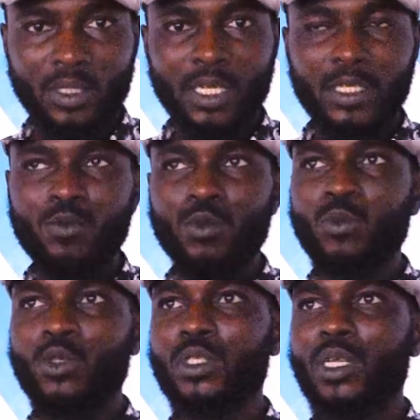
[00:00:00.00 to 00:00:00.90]
and we
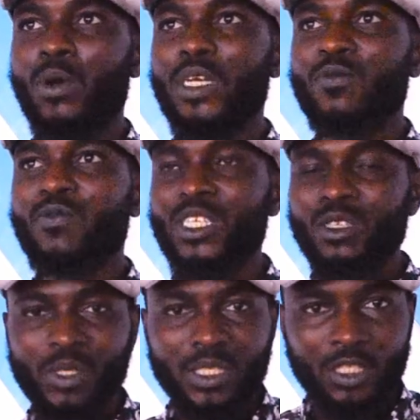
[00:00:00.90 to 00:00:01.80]
must, our
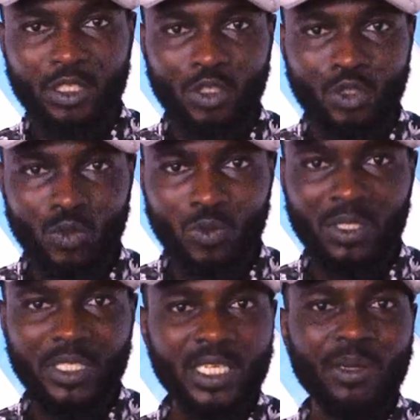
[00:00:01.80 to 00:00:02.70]
investment in the youth will
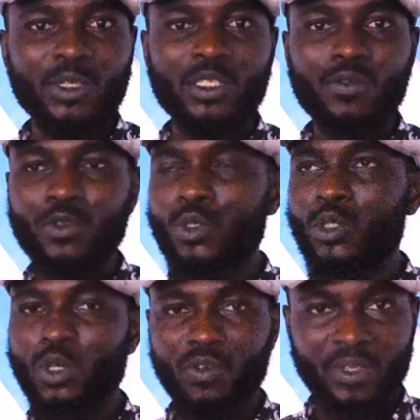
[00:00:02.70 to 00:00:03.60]
determine the
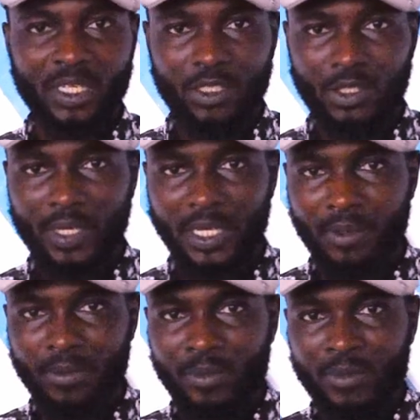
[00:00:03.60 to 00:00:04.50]
future of Nigeria.